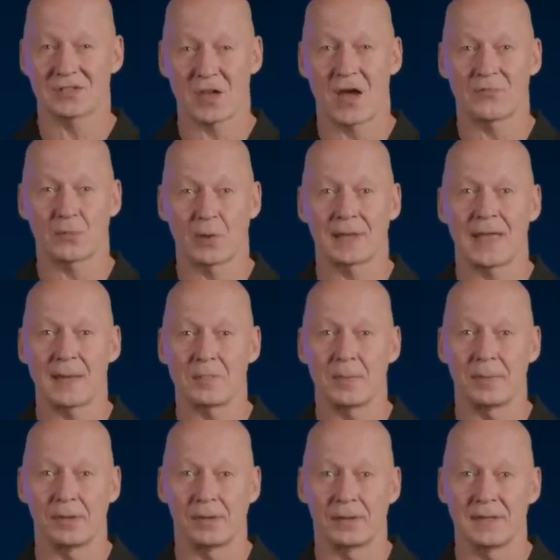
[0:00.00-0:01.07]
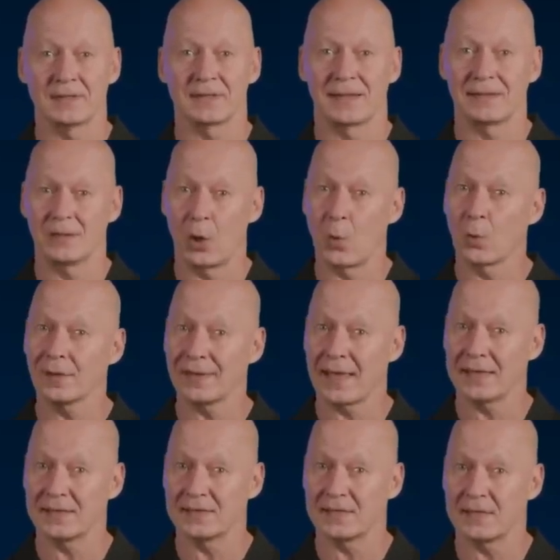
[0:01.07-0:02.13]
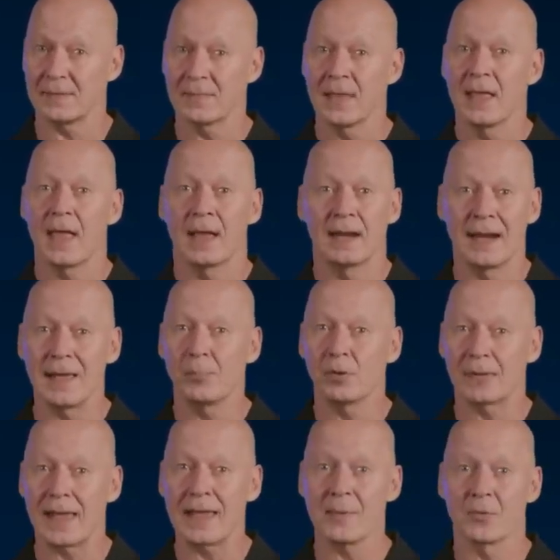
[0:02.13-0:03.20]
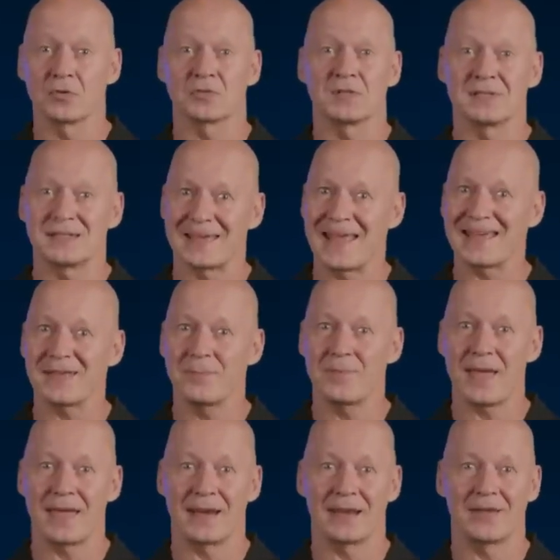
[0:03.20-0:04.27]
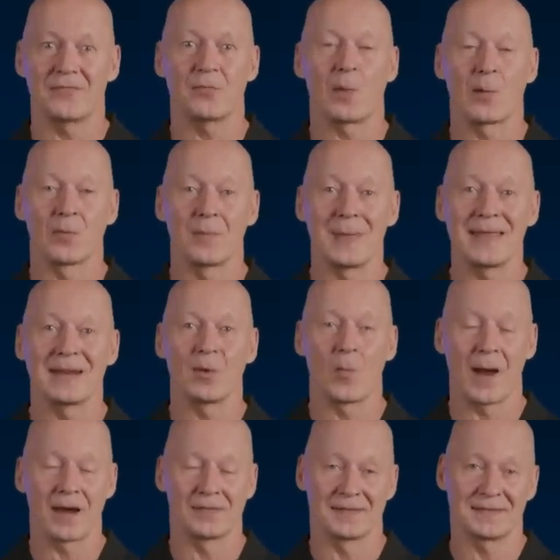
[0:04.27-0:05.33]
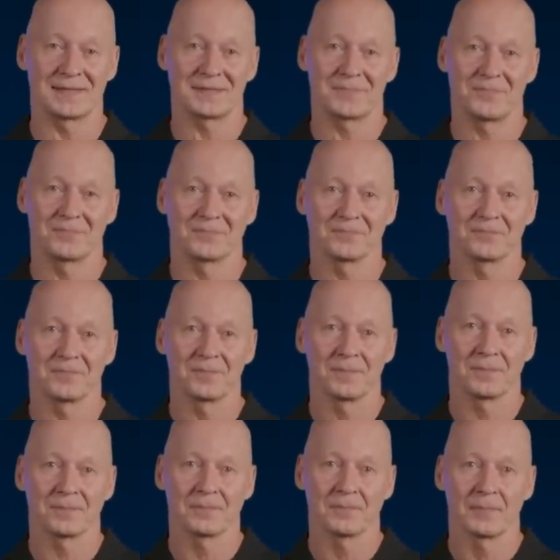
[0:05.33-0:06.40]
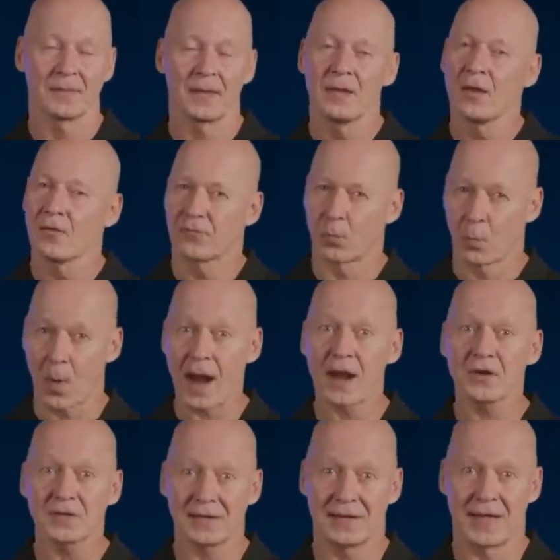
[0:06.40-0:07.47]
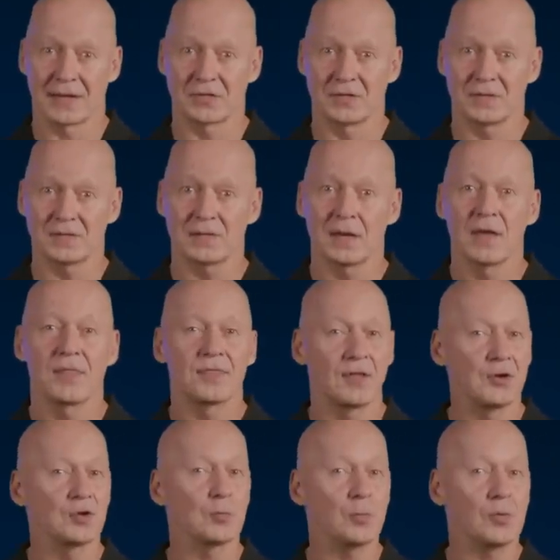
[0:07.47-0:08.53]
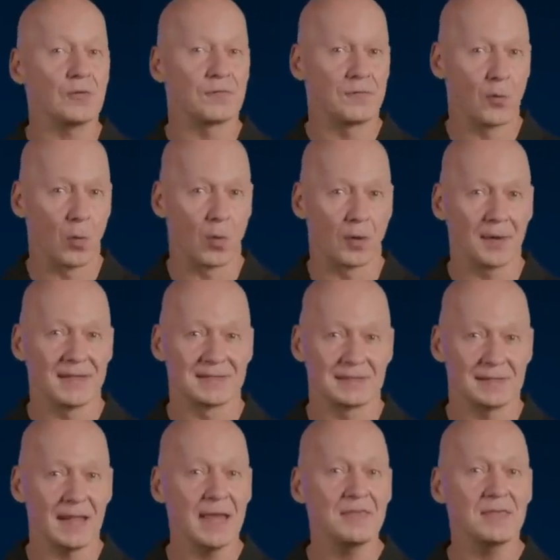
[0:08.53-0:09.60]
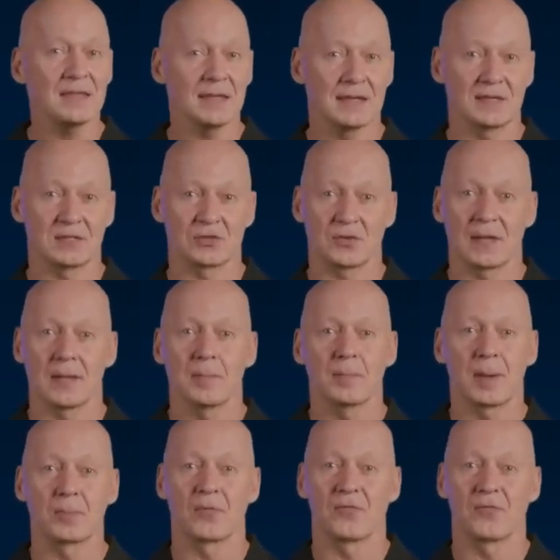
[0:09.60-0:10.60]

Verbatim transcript: software capabilities that lower latency and enable gamers to stay competitive while remaining wireless. For wired connections, Thunderbolt 4 has led the industry by